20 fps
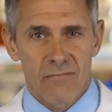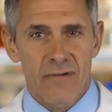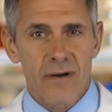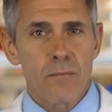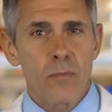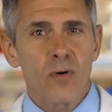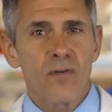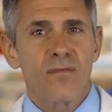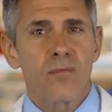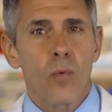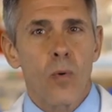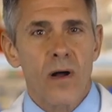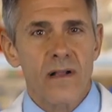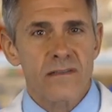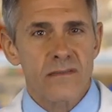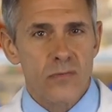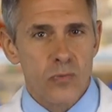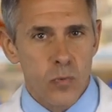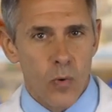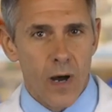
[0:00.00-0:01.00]
Remove
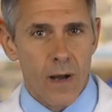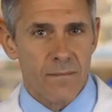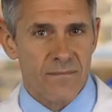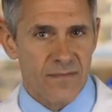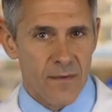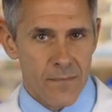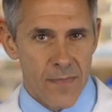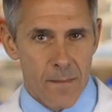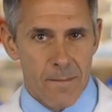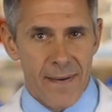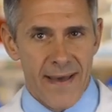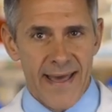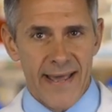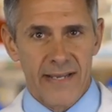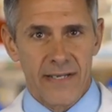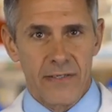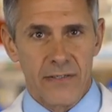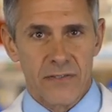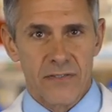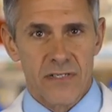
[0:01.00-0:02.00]
one swab from the
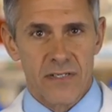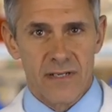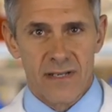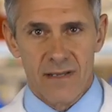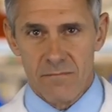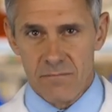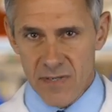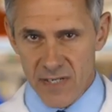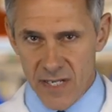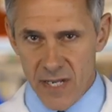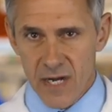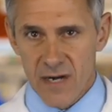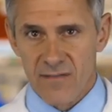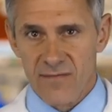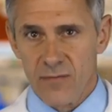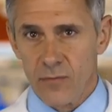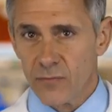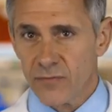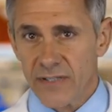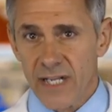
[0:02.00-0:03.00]
package and be
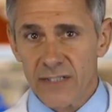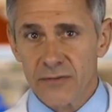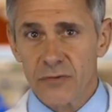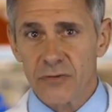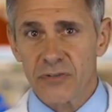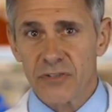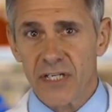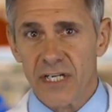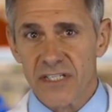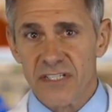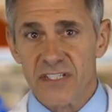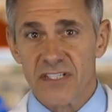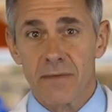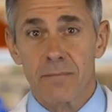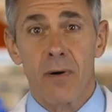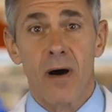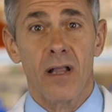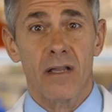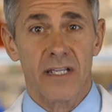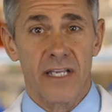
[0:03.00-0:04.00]
careful not to touch
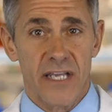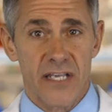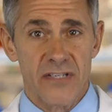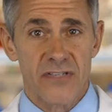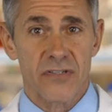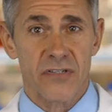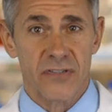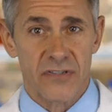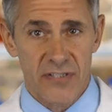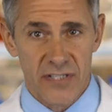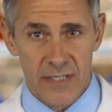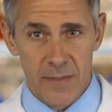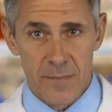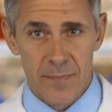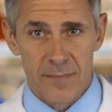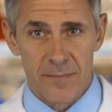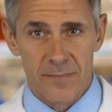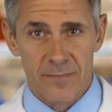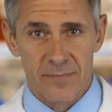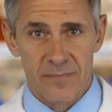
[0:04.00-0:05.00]
the polyester
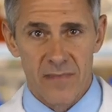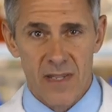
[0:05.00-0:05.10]
tip.